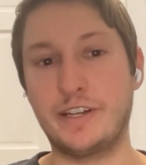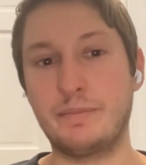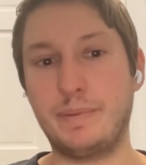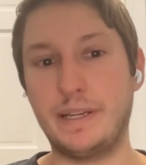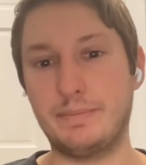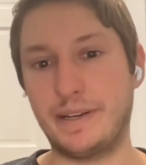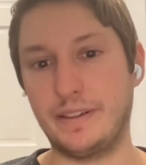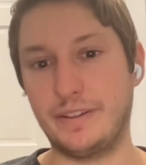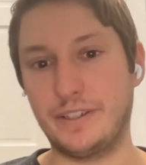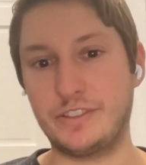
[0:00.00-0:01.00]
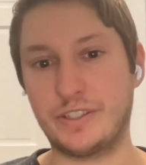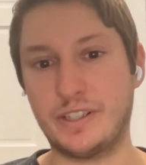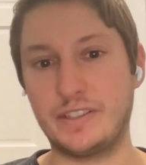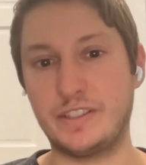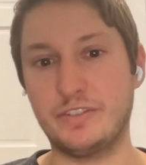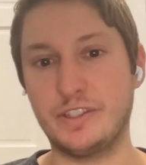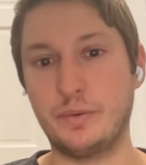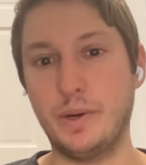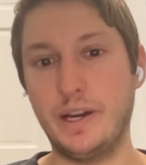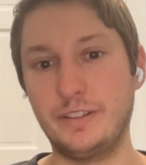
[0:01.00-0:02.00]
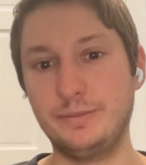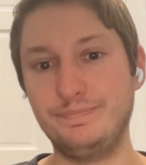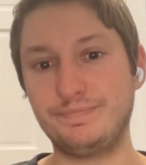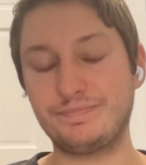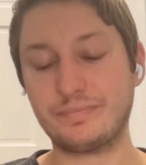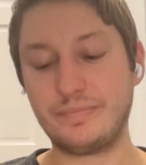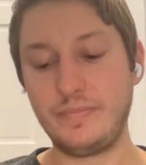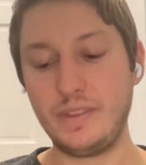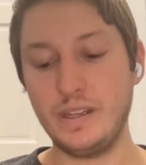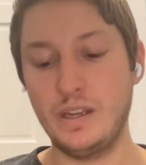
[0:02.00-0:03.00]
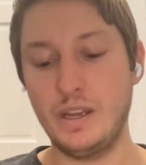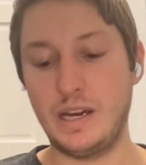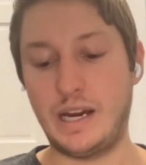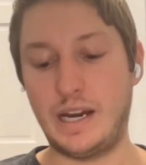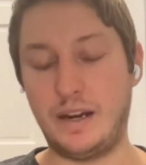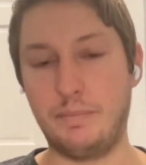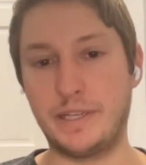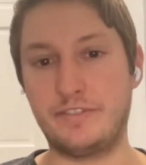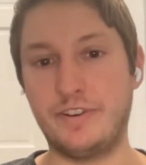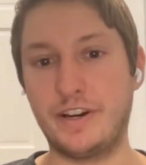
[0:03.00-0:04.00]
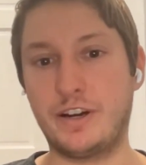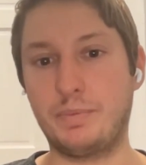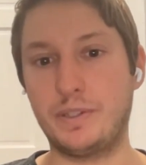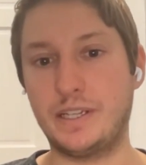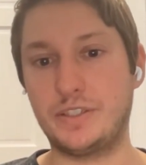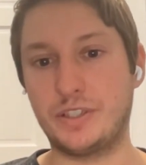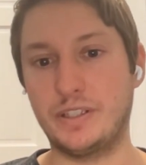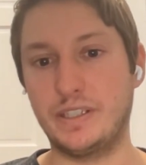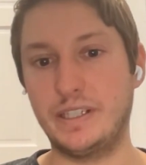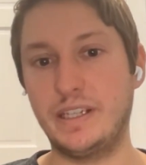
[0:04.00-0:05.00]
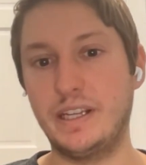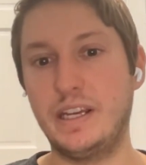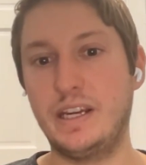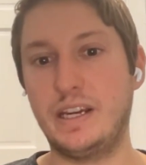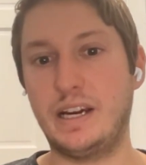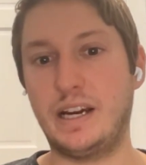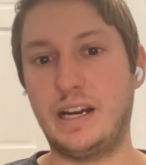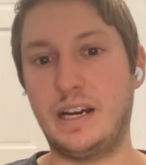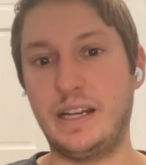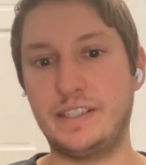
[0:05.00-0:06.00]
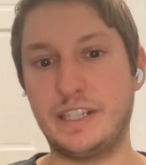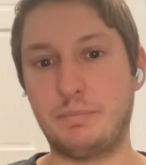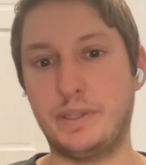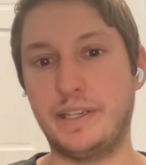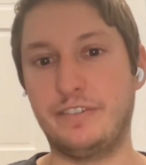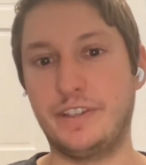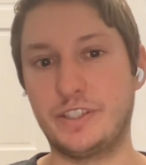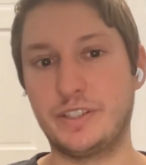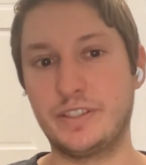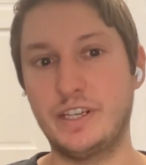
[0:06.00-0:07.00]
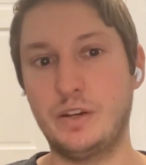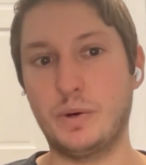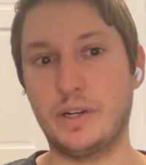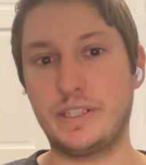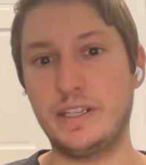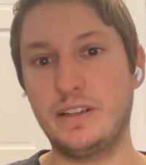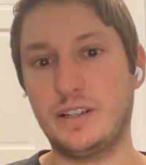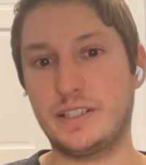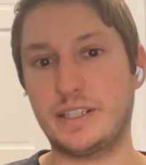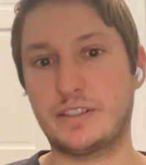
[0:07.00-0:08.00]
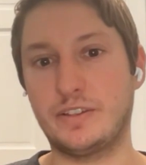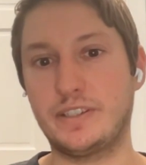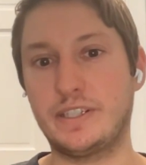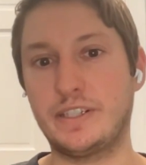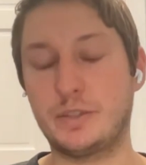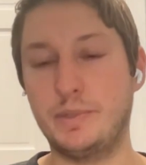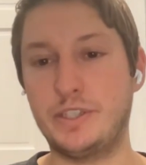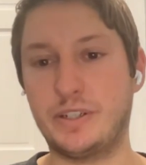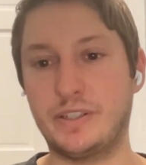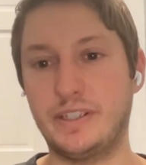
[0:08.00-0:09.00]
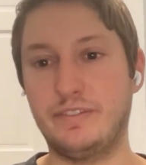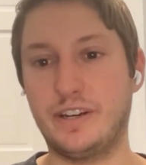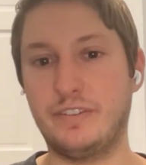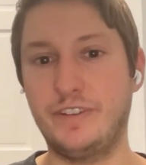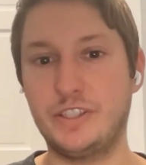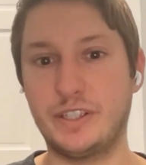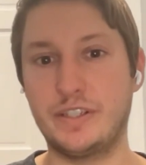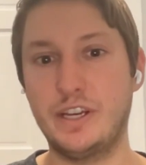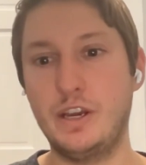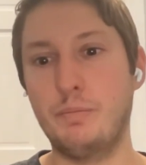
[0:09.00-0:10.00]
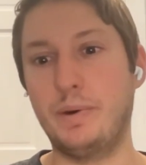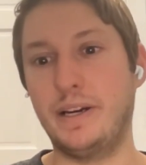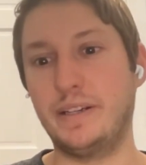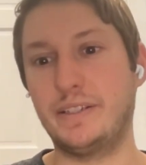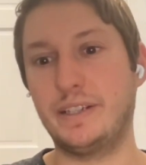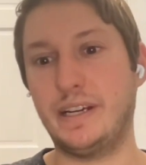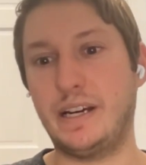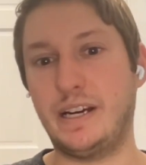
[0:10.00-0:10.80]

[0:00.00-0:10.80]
Gradient-based meta-learning generalizes really well, but it's very computationally and sample inefficient, whereas in-context learning tends to be generally very efficient, but